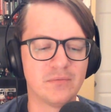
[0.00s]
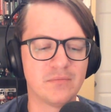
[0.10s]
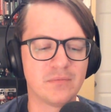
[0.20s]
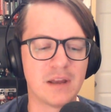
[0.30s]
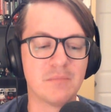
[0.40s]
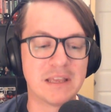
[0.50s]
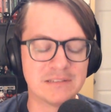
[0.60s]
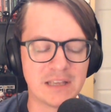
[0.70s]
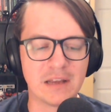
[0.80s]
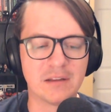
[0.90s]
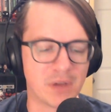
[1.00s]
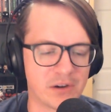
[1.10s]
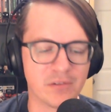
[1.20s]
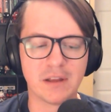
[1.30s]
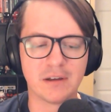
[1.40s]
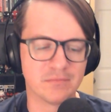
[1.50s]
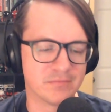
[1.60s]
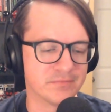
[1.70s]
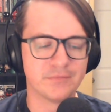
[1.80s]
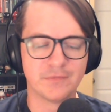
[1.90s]
kind of maintain and moderate
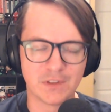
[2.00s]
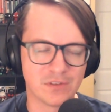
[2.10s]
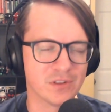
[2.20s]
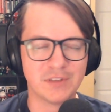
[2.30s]
and facilitate.